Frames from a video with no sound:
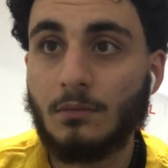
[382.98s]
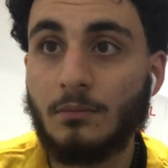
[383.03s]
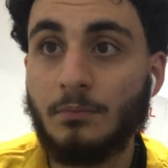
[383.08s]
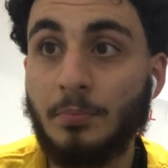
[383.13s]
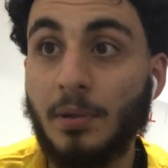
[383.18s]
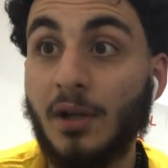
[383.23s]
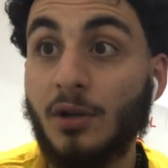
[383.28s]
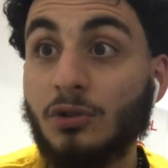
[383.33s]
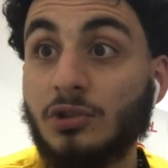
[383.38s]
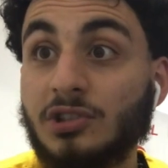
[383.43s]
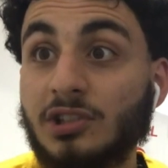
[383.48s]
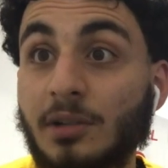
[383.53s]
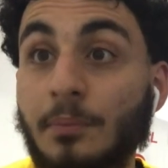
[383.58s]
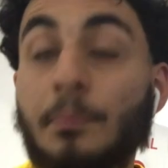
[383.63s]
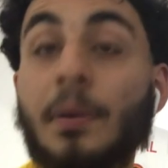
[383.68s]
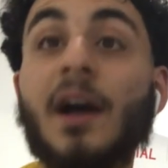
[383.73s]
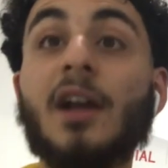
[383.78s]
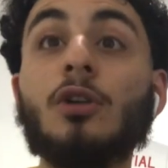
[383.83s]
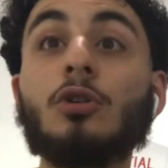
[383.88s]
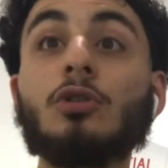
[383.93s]

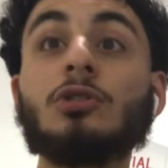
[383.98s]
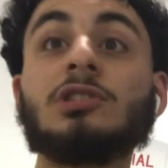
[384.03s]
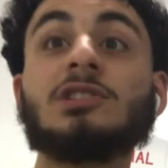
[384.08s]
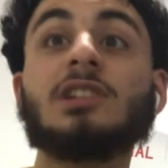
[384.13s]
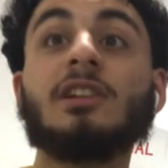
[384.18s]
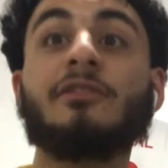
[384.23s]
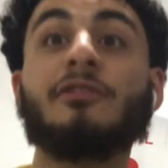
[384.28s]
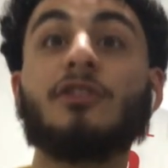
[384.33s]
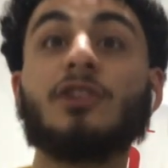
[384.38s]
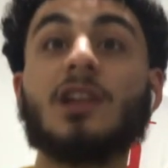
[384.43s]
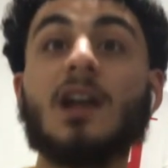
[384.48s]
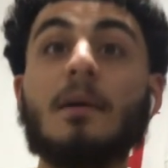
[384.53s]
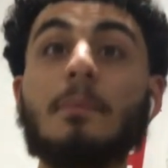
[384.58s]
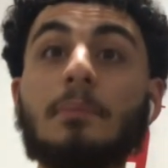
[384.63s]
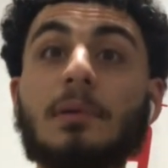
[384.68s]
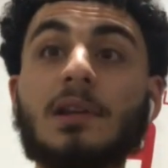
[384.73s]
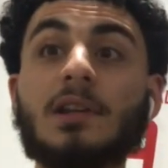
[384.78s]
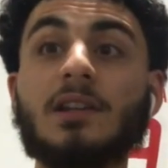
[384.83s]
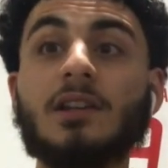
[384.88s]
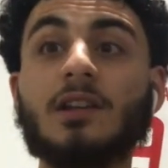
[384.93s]
Penalty for
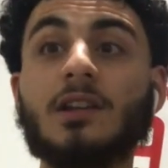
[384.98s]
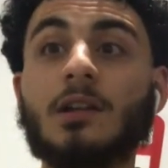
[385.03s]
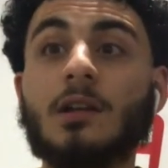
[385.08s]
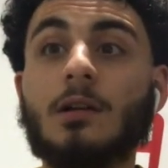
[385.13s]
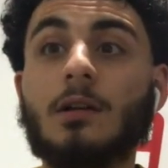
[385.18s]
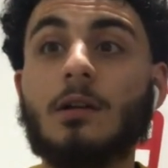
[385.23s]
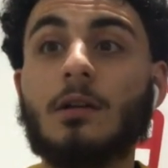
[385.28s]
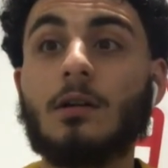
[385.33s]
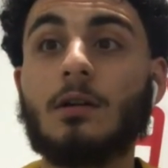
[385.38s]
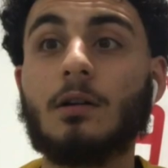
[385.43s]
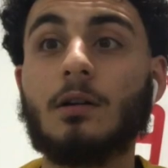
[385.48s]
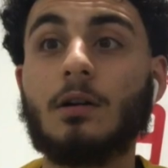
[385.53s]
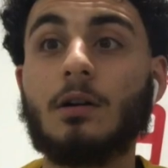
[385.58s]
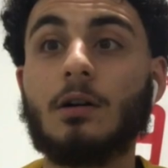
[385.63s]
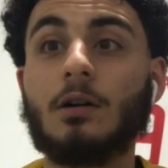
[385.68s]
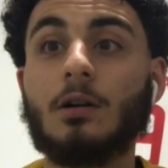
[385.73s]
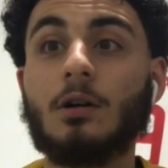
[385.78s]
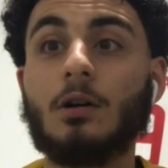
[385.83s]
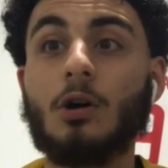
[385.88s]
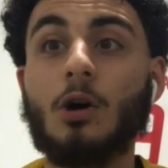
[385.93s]
Napoli.
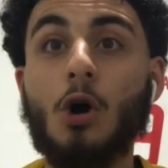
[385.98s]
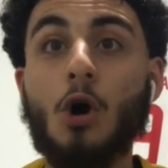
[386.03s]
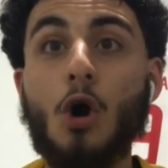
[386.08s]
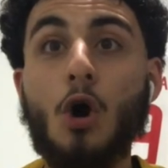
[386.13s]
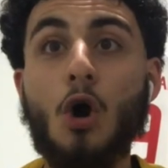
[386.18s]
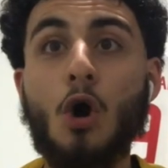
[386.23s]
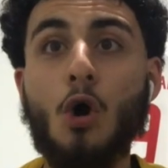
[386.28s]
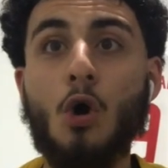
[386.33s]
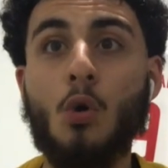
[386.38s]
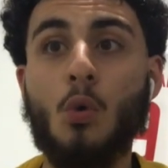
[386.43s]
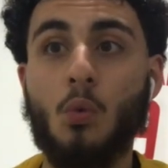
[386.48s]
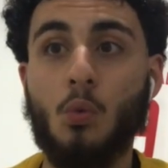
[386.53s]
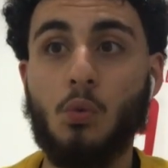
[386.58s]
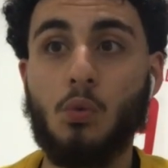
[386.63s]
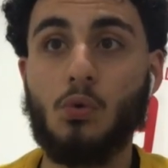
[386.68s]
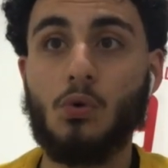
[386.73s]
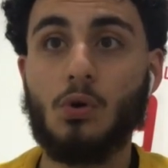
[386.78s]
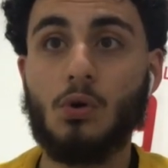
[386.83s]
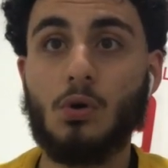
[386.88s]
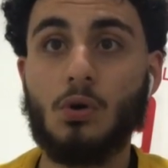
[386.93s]
Oh.
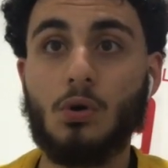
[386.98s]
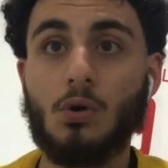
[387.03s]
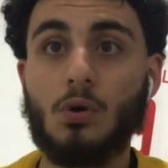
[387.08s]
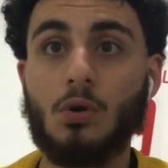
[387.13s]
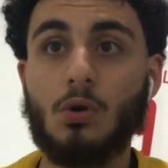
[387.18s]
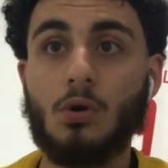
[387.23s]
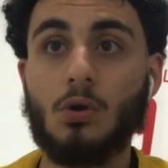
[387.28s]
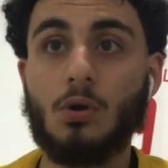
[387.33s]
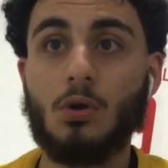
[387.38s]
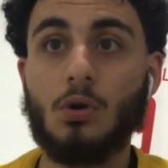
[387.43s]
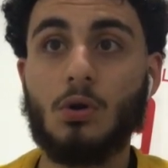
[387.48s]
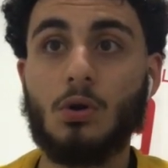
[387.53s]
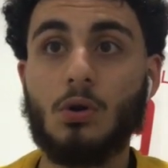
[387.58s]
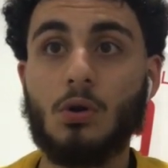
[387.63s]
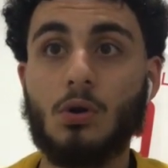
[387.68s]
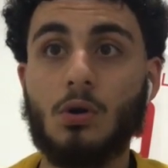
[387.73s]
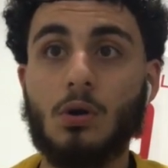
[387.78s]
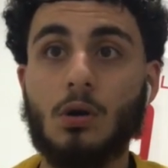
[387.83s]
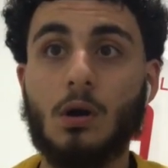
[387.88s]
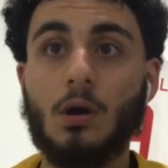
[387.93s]

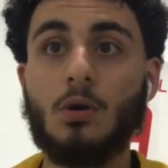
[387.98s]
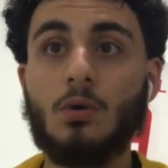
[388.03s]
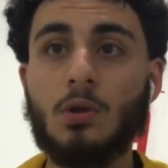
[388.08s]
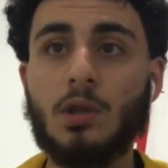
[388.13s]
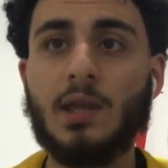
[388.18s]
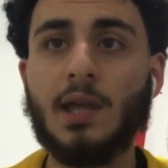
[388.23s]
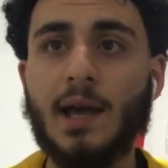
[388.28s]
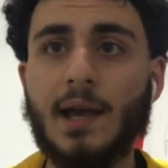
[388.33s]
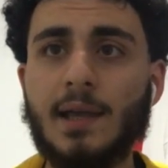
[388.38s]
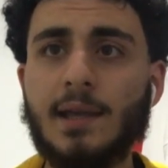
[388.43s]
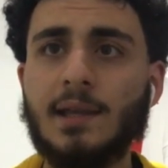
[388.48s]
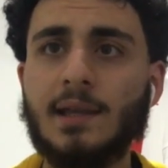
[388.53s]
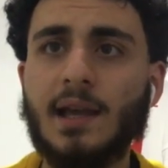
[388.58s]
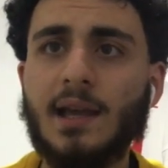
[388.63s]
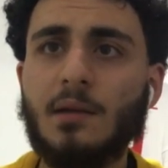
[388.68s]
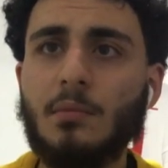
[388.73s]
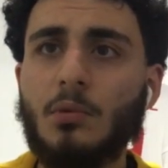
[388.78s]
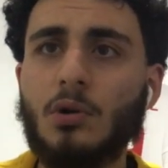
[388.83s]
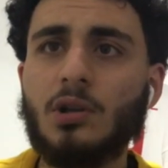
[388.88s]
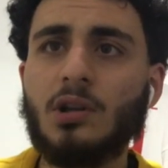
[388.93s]
Okay,
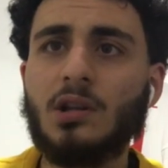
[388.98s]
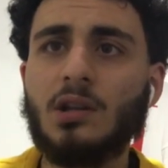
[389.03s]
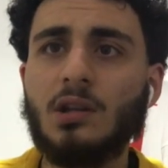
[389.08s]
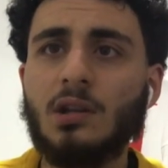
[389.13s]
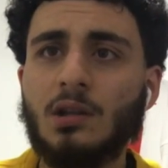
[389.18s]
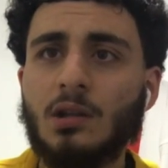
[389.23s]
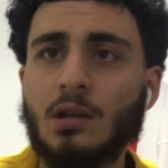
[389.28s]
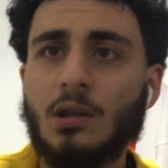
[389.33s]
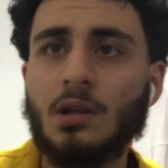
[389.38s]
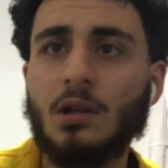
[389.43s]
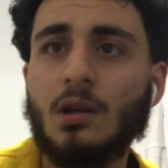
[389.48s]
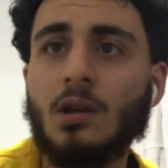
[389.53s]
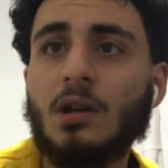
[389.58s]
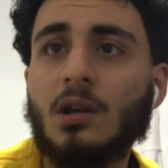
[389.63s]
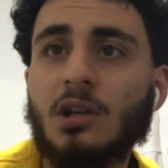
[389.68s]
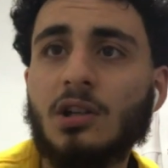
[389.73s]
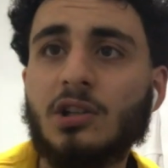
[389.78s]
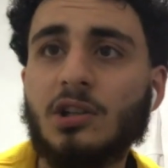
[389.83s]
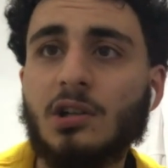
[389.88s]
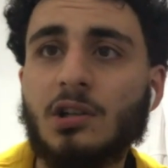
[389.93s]
game on here.
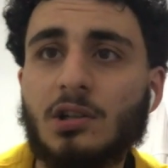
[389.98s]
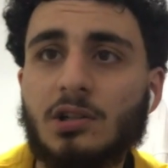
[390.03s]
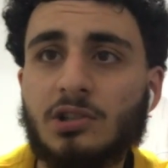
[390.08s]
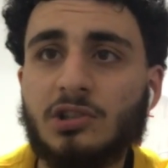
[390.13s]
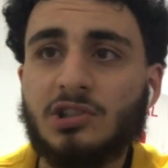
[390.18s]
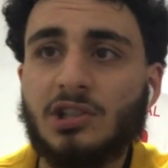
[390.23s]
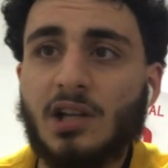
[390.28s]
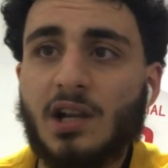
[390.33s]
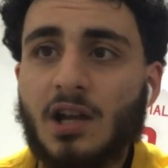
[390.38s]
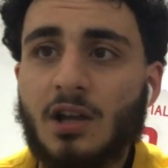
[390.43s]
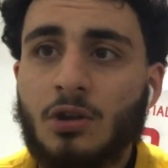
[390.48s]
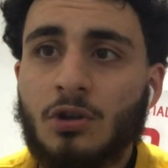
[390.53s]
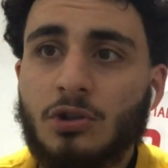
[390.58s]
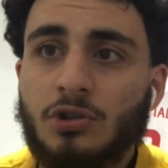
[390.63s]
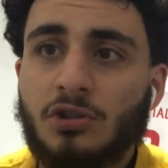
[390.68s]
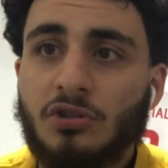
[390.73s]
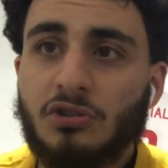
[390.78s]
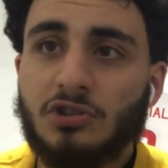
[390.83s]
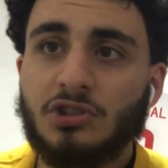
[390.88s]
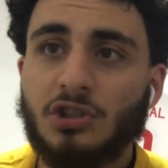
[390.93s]
Shout out
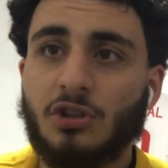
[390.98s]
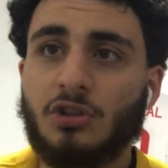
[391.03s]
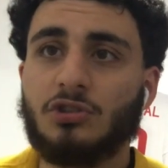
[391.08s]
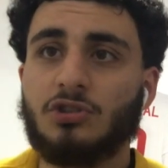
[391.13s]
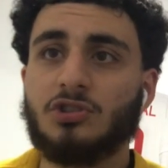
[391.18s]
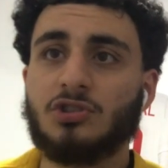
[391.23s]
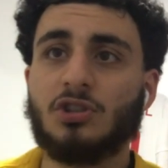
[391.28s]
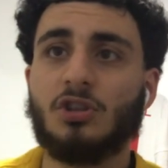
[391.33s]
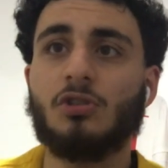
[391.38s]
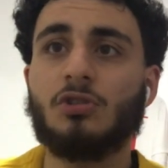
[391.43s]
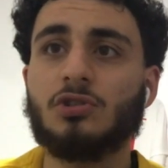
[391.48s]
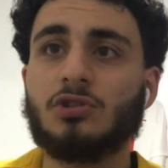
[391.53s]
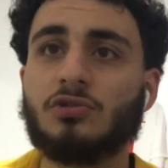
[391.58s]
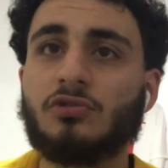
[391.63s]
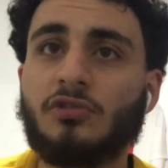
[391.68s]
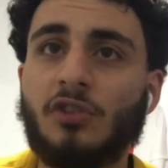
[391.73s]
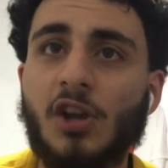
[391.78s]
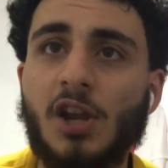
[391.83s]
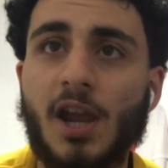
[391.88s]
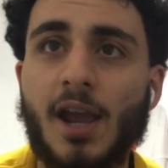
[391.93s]
Gattuso. Gattuso looks
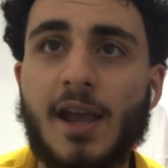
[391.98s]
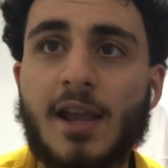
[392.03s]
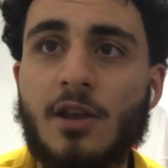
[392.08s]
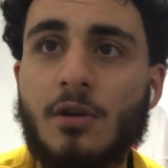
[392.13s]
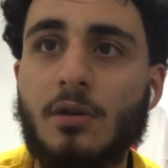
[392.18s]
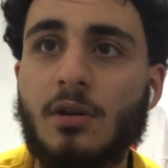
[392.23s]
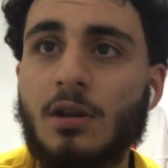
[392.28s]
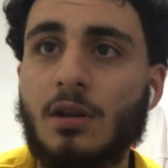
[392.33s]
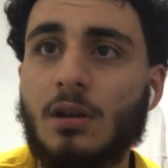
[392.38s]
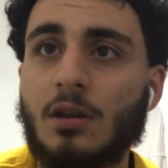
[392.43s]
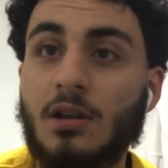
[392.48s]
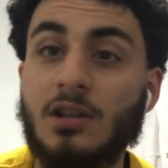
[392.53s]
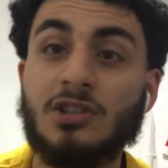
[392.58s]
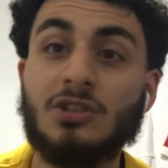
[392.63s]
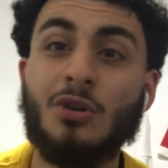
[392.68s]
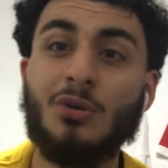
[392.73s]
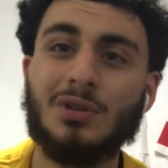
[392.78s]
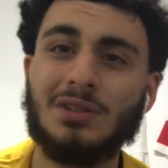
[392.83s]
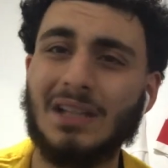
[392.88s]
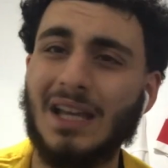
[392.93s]
very angry. He's
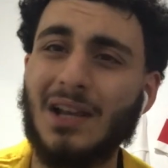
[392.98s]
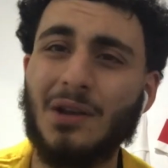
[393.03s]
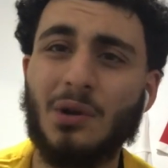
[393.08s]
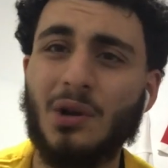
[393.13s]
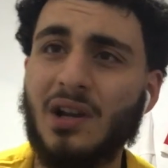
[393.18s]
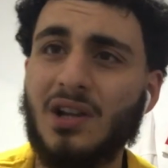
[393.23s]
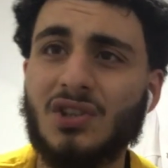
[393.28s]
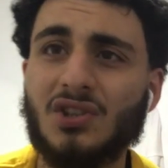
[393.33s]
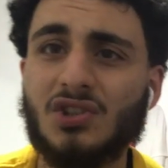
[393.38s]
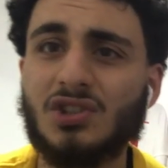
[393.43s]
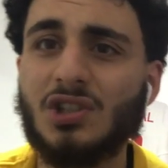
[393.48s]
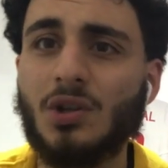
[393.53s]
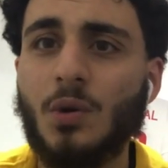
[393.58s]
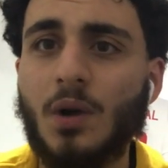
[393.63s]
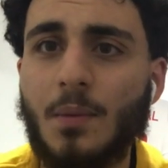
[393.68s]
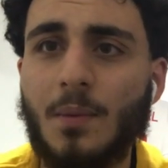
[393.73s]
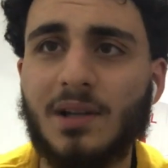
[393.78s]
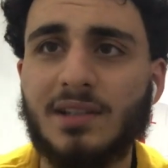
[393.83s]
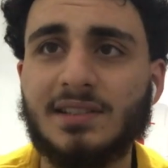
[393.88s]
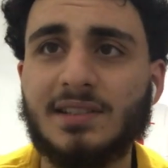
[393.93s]
always angry, Gattuso.
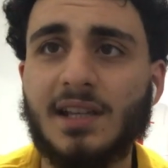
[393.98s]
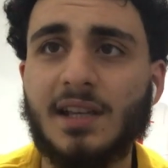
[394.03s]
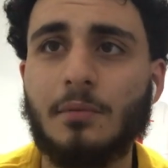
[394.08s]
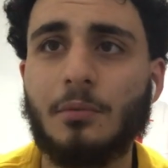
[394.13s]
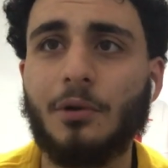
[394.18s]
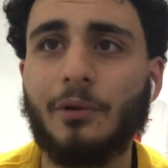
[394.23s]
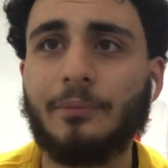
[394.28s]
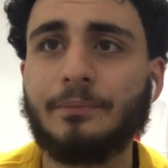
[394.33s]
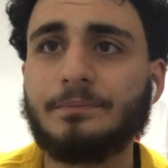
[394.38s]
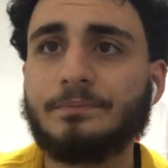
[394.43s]
What am I saying, bro?